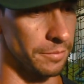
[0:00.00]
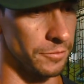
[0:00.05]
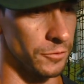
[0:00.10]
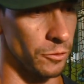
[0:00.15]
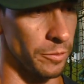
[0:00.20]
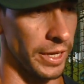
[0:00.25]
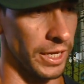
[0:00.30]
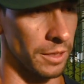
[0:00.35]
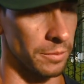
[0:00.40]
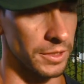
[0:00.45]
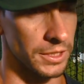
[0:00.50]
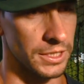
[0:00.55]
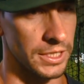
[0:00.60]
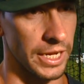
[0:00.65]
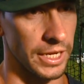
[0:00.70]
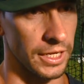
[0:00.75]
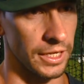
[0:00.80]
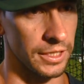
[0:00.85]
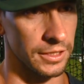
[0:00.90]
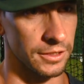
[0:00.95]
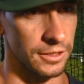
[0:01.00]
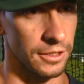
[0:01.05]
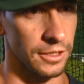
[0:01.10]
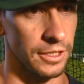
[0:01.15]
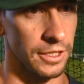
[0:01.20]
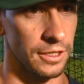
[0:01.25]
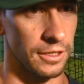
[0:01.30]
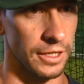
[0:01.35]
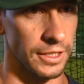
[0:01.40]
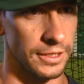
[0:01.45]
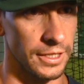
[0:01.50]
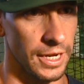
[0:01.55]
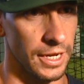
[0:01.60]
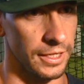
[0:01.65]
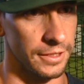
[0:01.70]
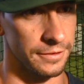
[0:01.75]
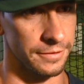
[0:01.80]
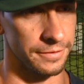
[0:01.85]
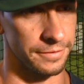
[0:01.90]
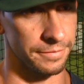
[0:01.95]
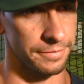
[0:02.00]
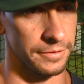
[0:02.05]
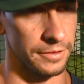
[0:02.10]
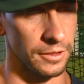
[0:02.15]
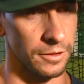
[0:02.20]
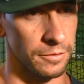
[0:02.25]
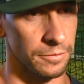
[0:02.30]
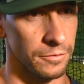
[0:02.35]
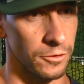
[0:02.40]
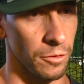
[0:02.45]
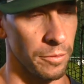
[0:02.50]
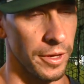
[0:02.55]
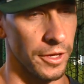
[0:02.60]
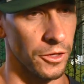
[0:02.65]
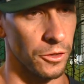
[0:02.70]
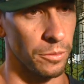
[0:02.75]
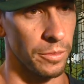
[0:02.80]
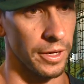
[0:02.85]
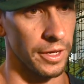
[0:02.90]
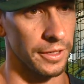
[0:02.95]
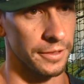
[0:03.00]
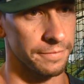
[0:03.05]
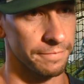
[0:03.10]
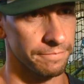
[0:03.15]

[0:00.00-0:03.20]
you make a mistake against a good hitter like that, and they'll make you pay.